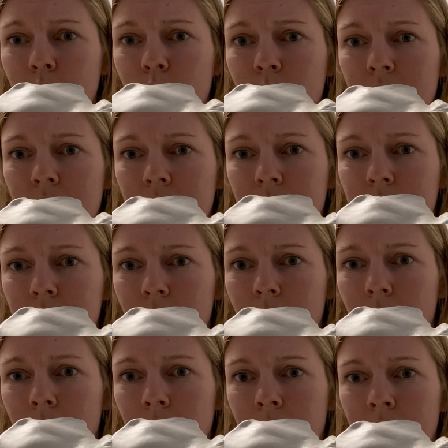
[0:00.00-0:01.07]
We can
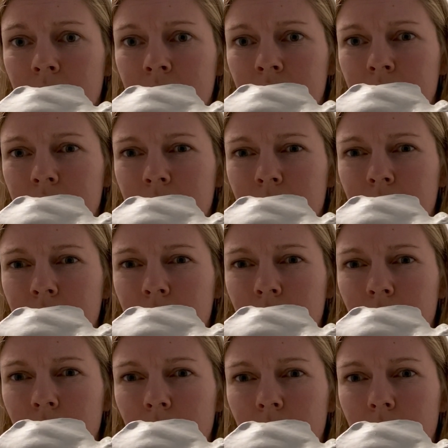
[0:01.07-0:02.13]
target
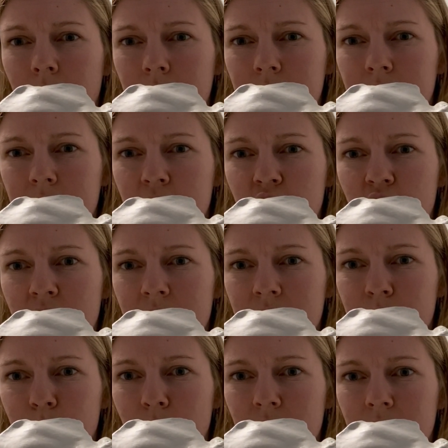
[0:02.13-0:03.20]

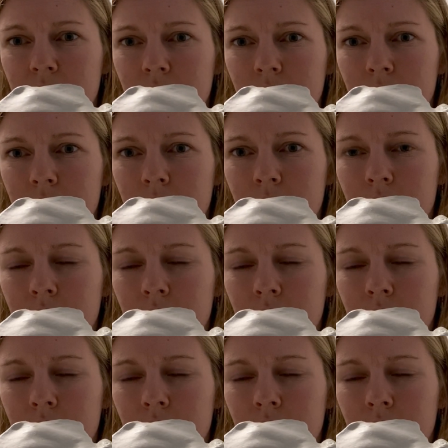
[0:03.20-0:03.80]
coccygeus muscle.